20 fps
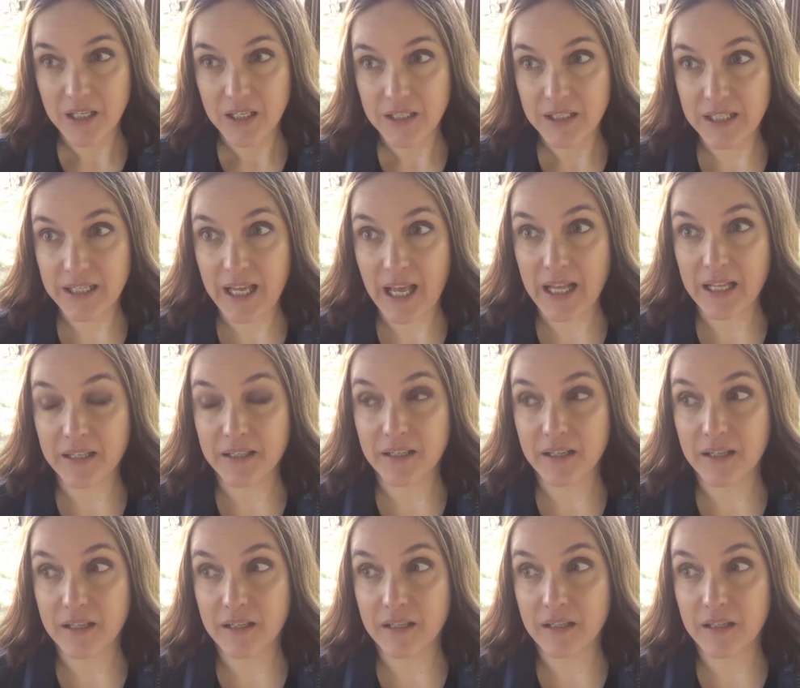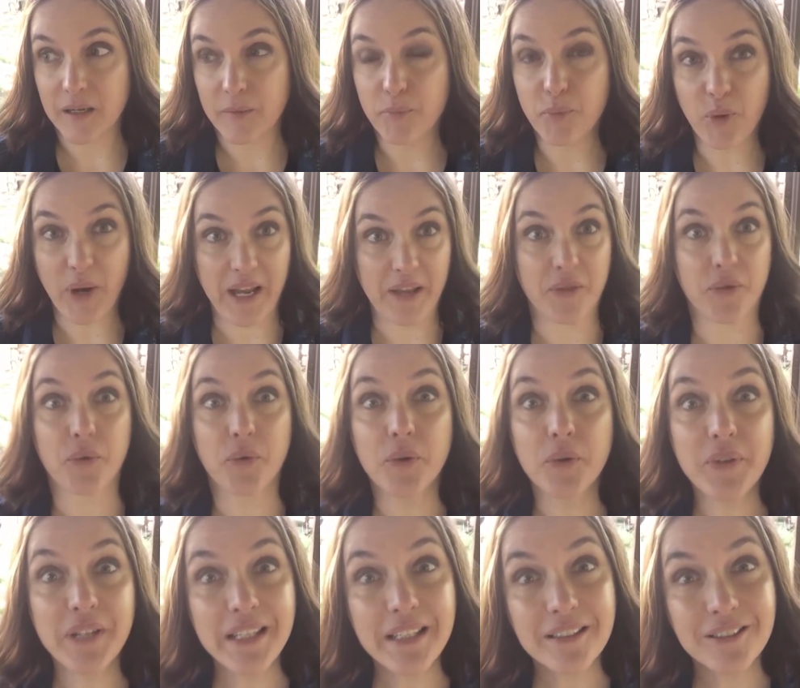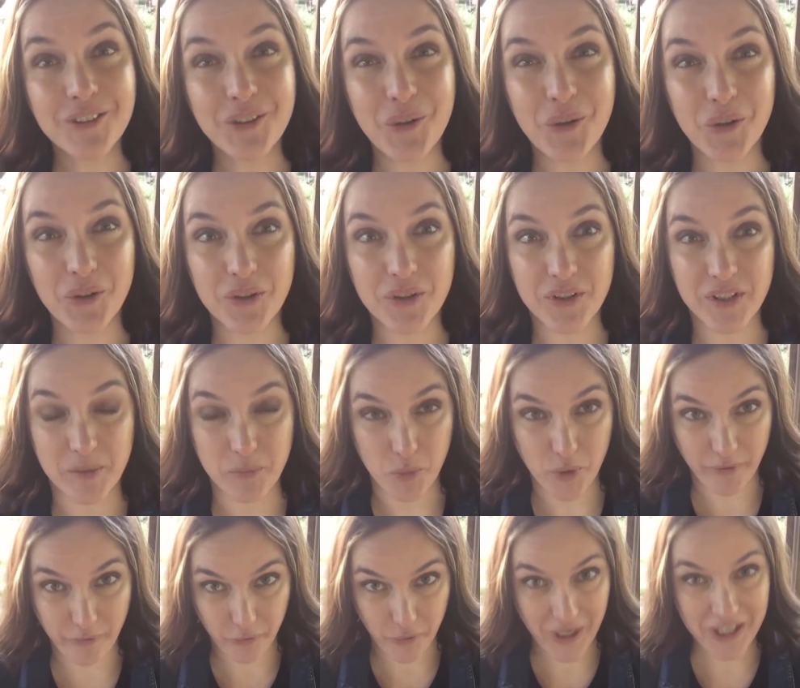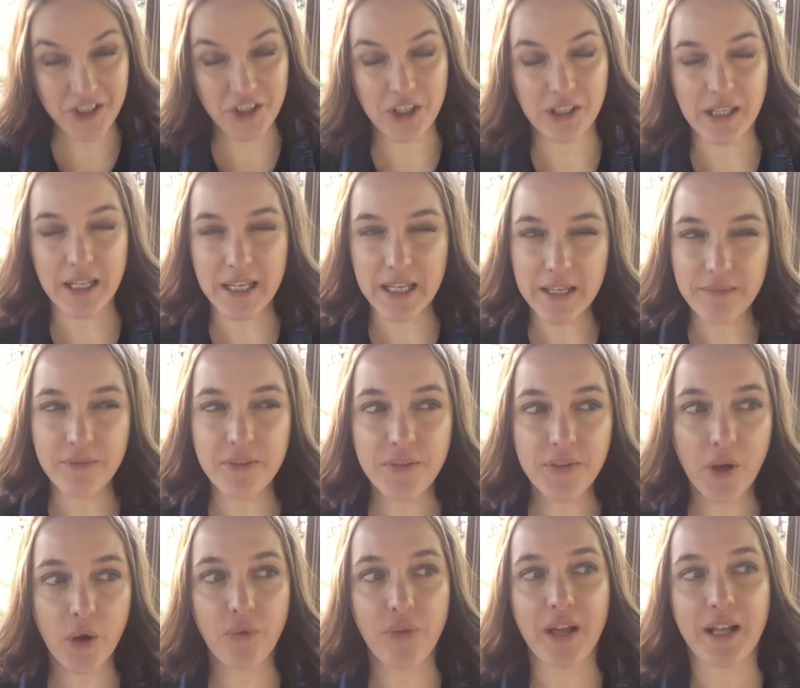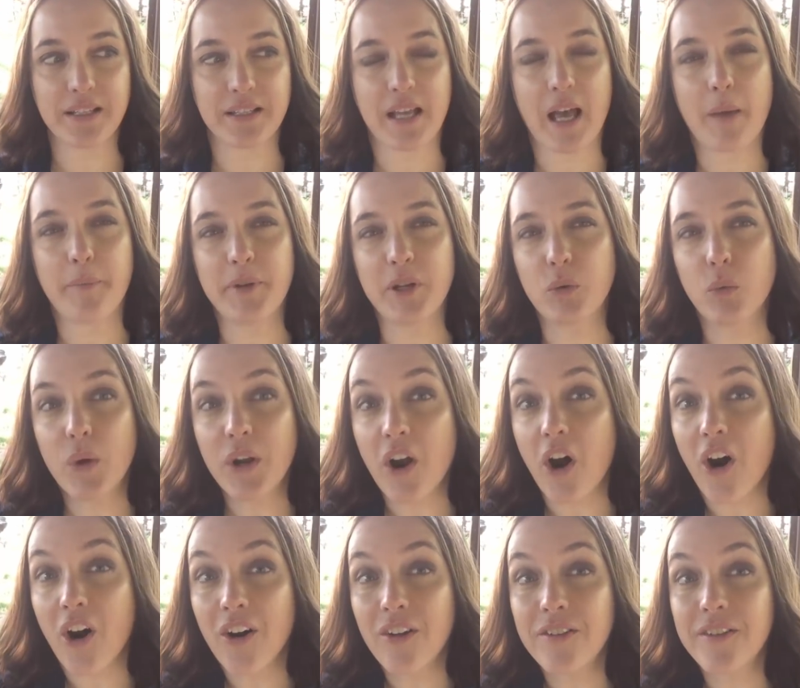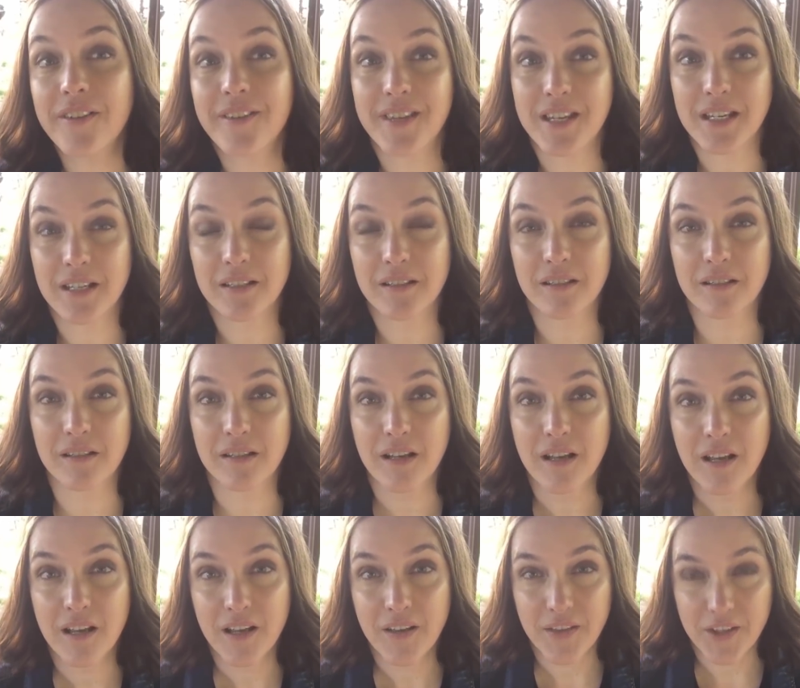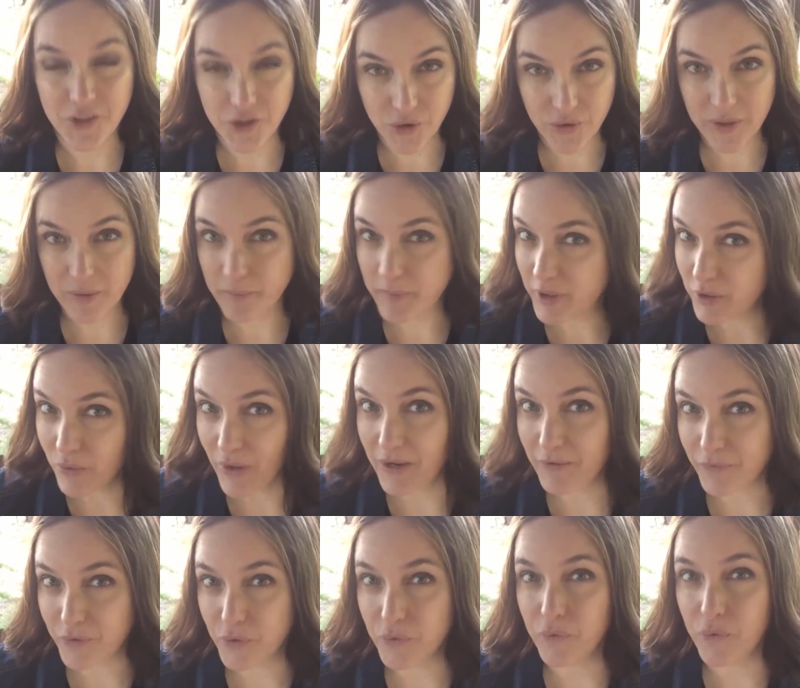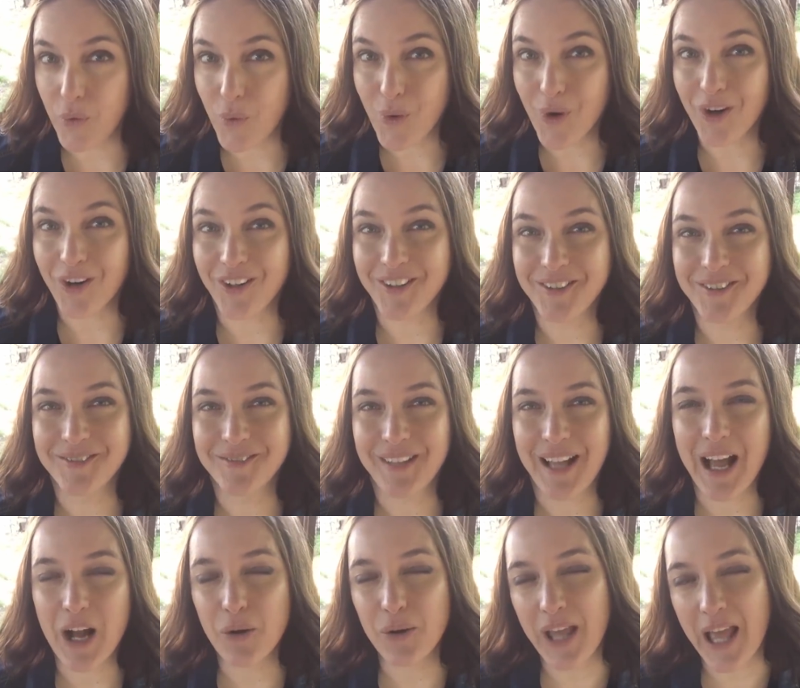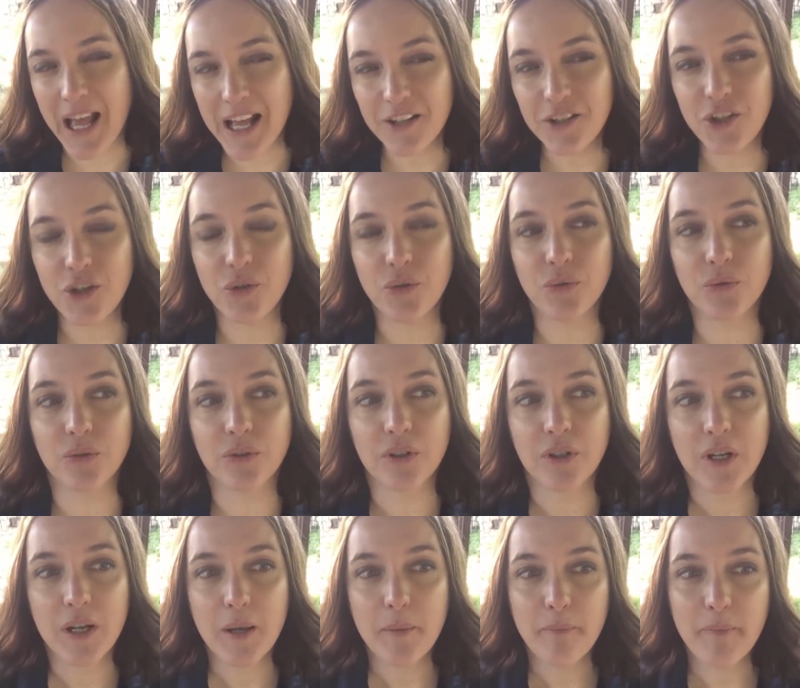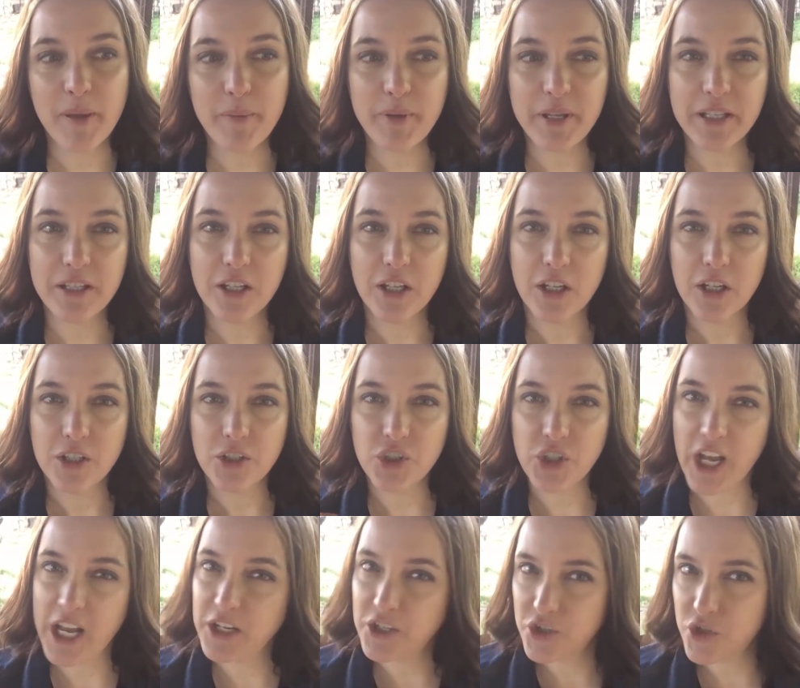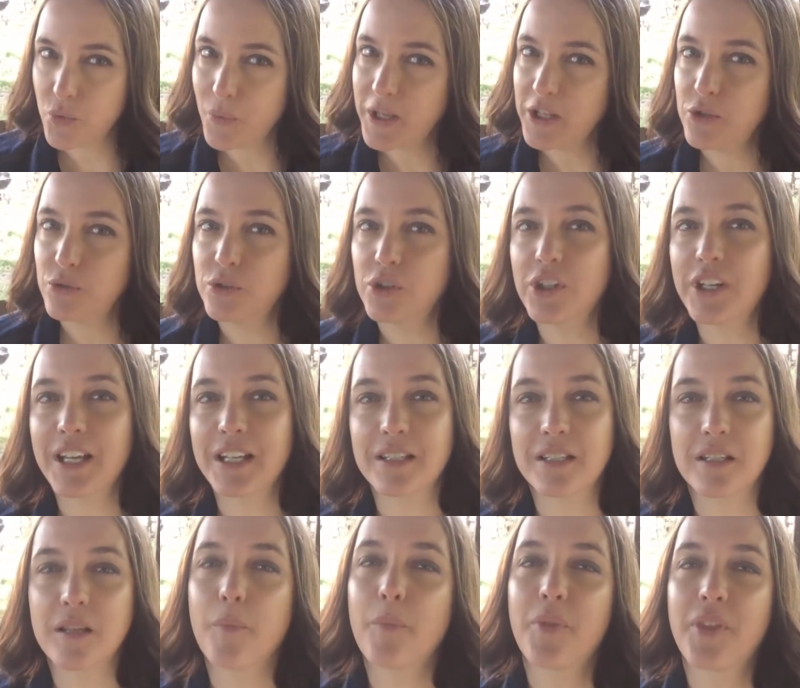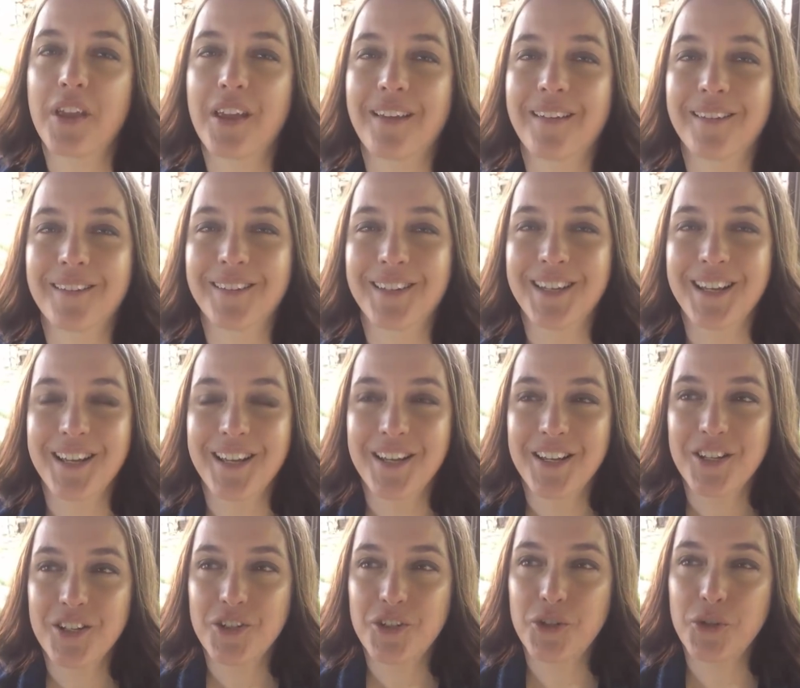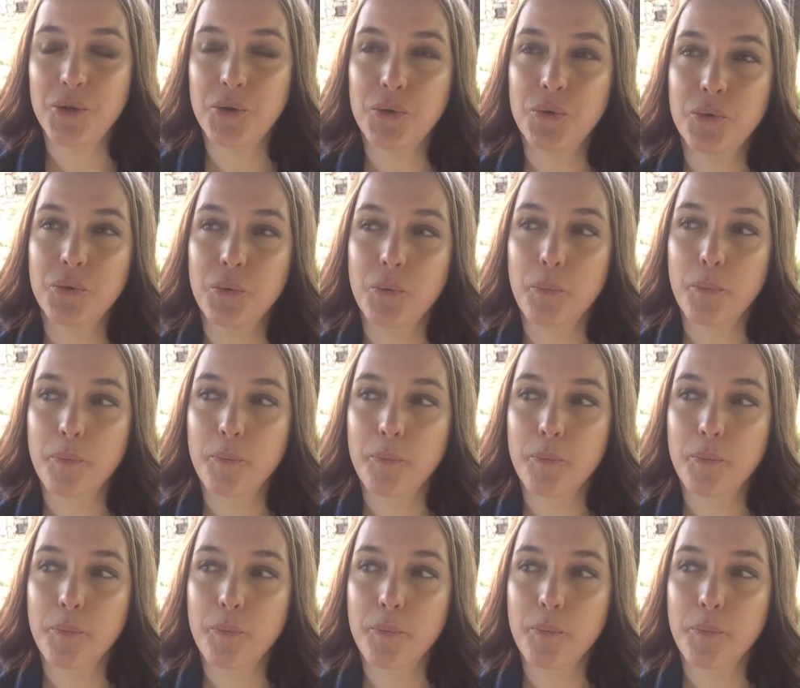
to get a breakthrough in or some refreshing. Like, even though that's happening, what are the things that you can be grateful for? How can you maybe change the way you look at something to